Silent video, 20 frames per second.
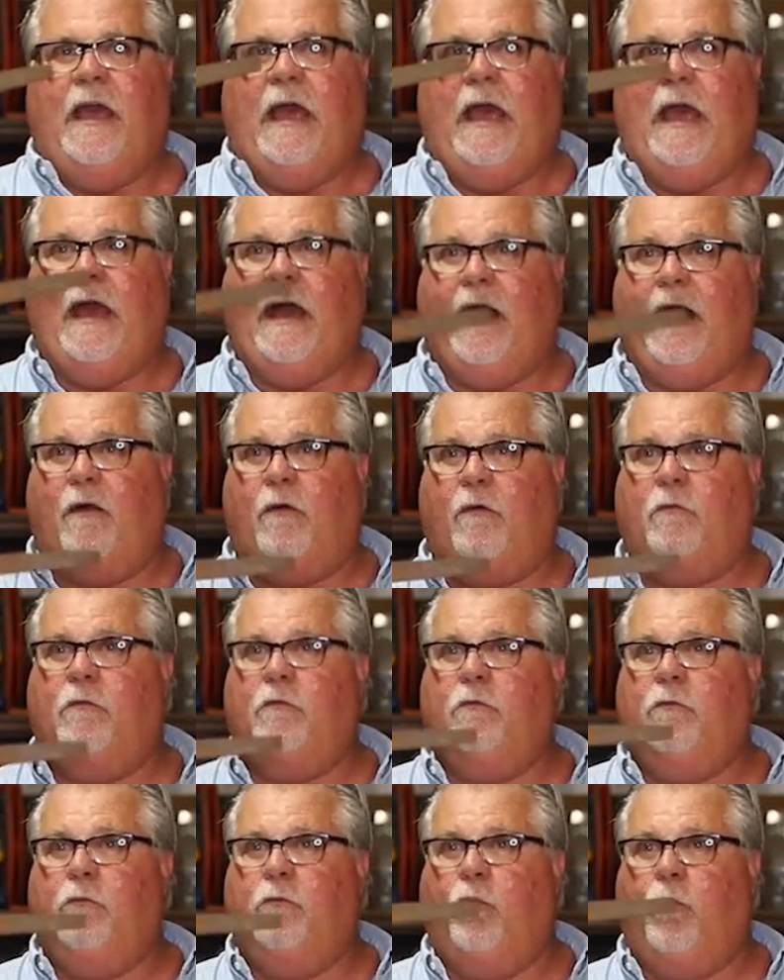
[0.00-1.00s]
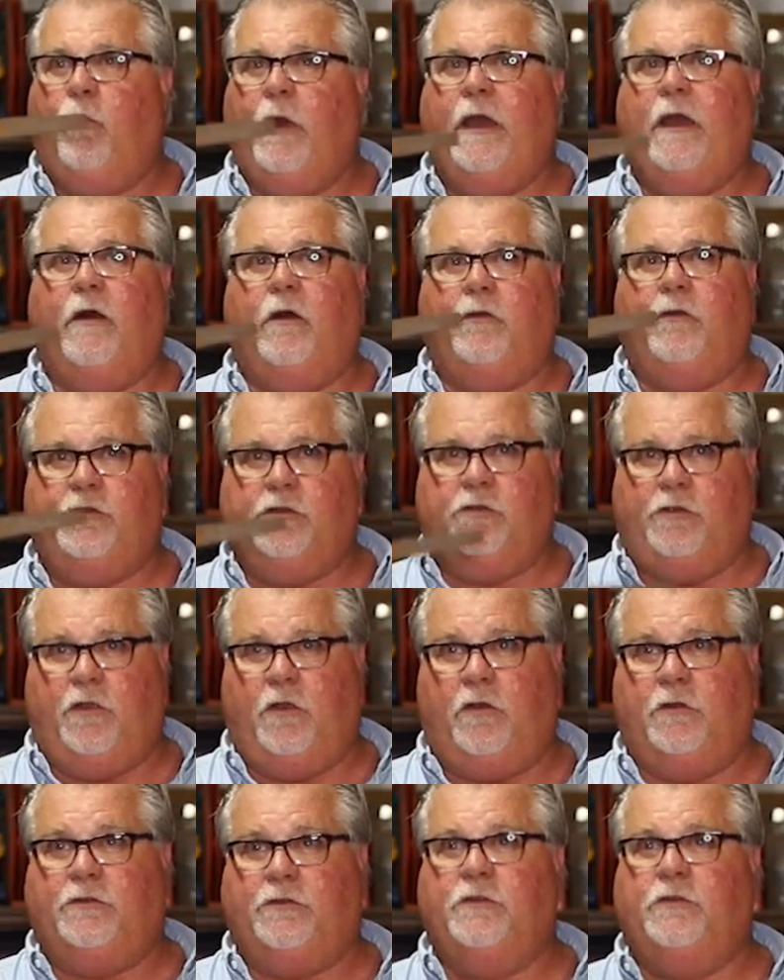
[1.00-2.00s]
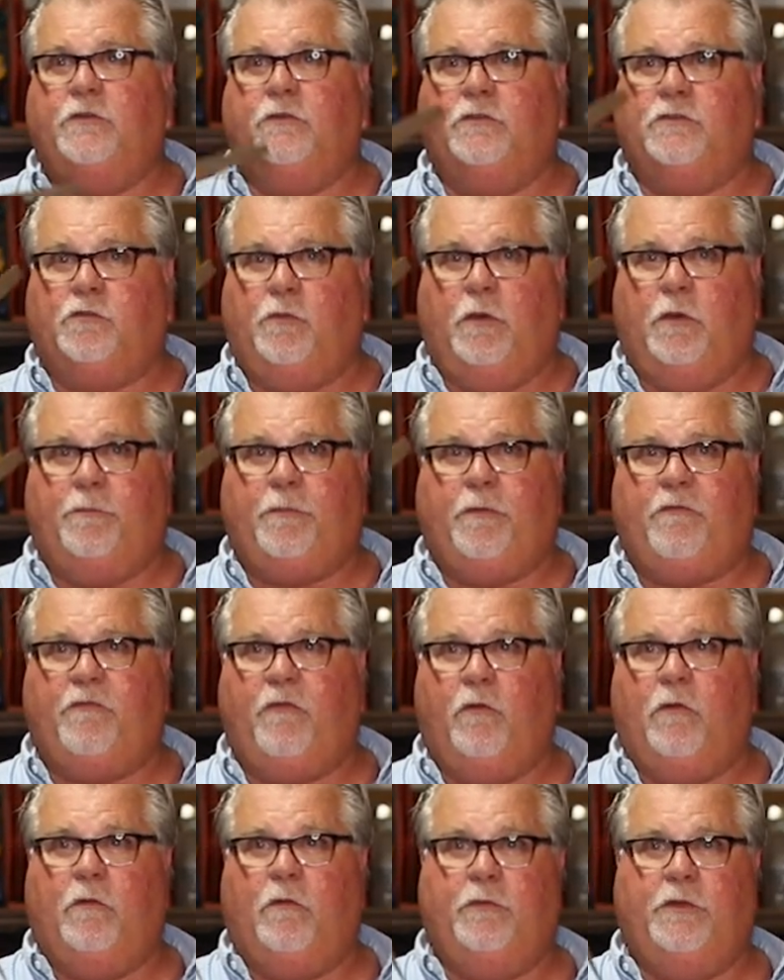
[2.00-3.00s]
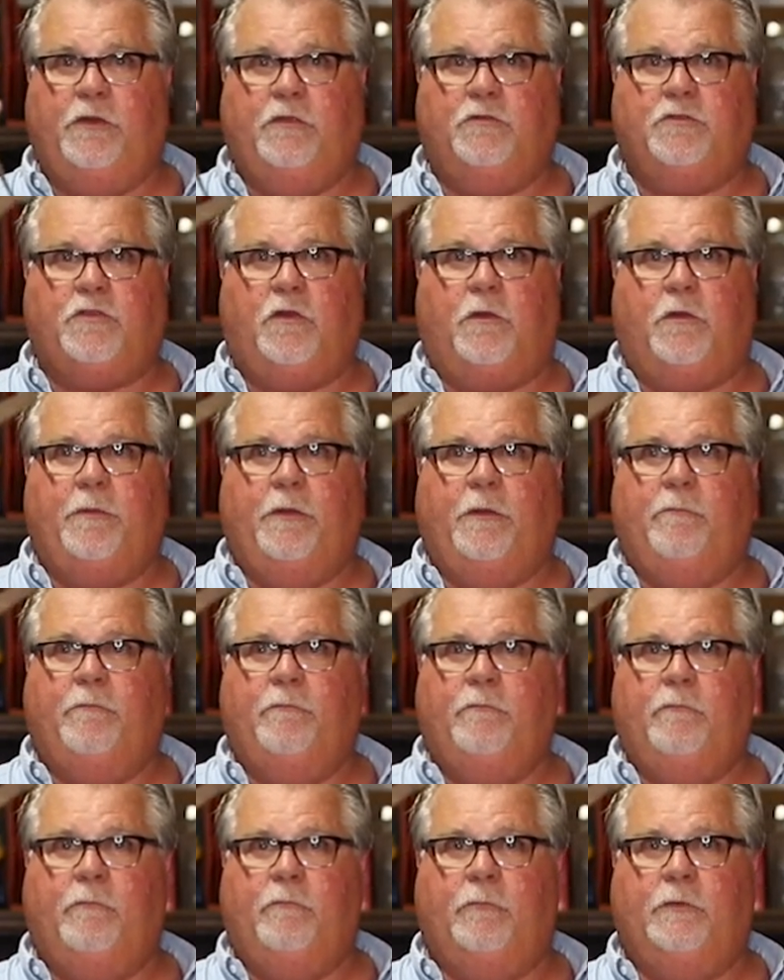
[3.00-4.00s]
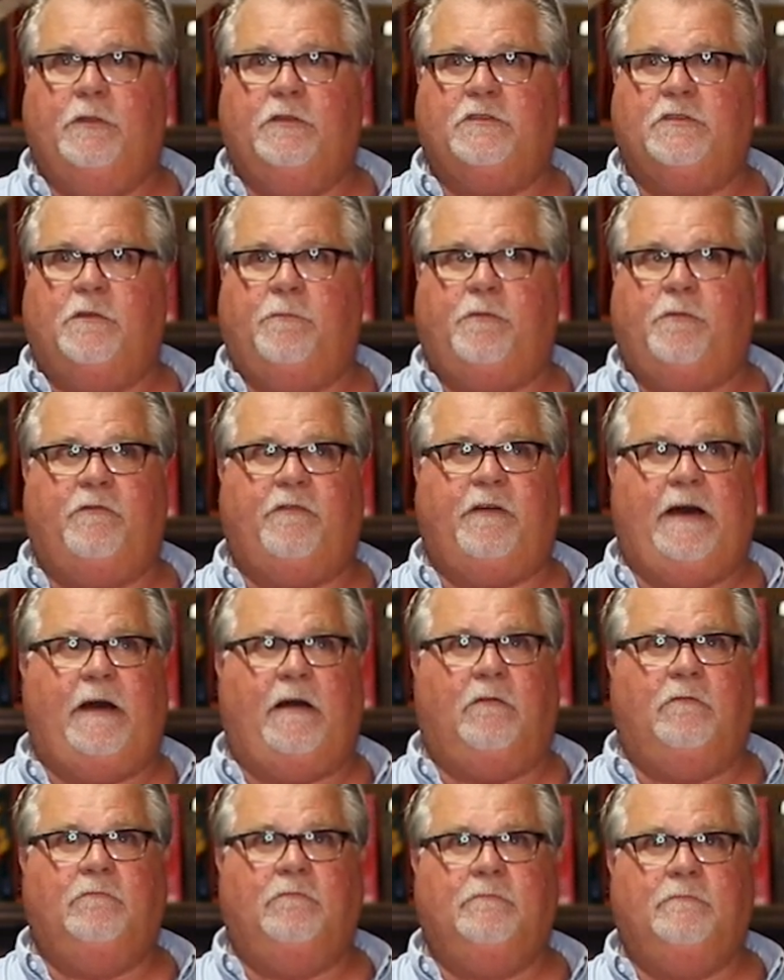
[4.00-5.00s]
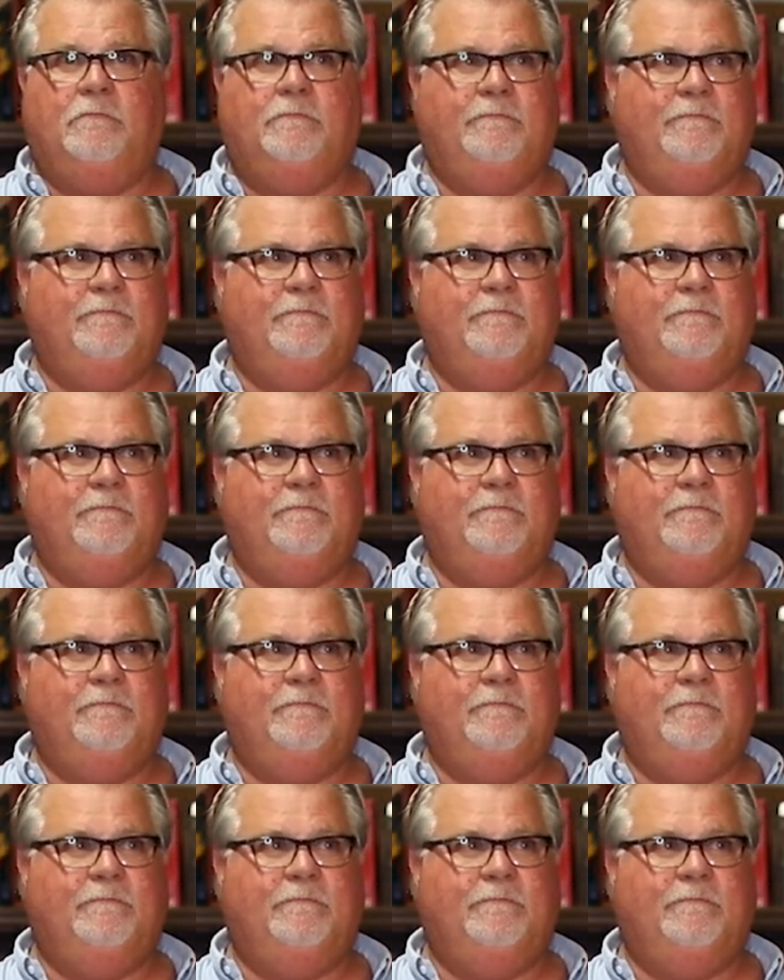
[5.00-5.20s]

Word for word: how well your yard tools will perform when you sharpen them with a simple file.